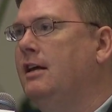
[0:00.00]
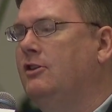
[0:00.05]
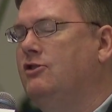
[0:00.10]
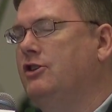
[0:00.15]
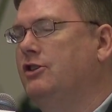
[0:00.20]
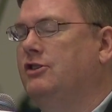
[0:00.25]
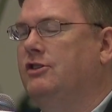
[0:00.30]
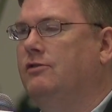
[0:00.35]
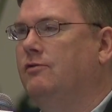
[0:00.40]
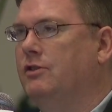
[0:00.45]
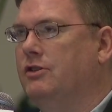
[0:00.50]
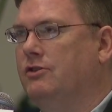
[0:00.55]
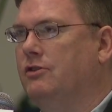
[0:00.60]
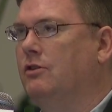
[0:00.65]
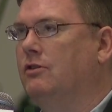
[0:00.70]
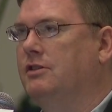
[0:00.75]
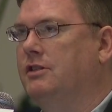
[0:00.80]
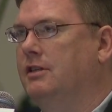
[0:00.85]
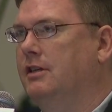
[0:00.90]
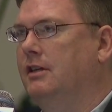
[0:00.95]
just
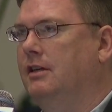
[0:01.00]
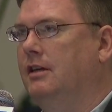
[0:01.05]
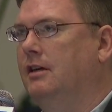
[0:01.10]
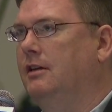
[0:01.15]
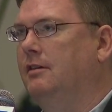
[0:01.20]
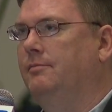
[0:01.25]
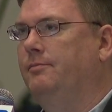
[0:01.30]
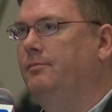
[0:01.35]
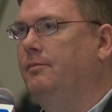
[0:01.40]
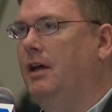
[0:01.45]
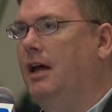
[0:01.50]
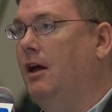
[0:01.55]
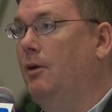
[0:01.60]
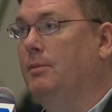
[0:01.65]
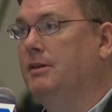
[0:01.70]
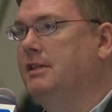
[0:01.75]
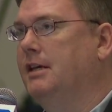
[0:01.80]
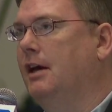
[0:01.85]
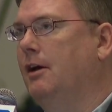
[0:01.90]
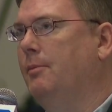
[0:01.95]
results in a
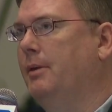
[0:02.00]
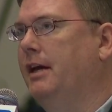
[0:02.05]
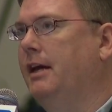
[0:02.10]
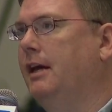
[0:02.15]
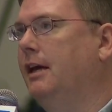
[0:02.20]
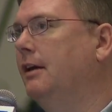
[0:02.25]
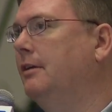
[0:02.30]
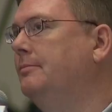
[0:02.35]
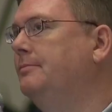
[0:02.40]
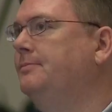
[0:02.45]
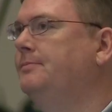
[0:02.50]
helmet-to-helmet hit?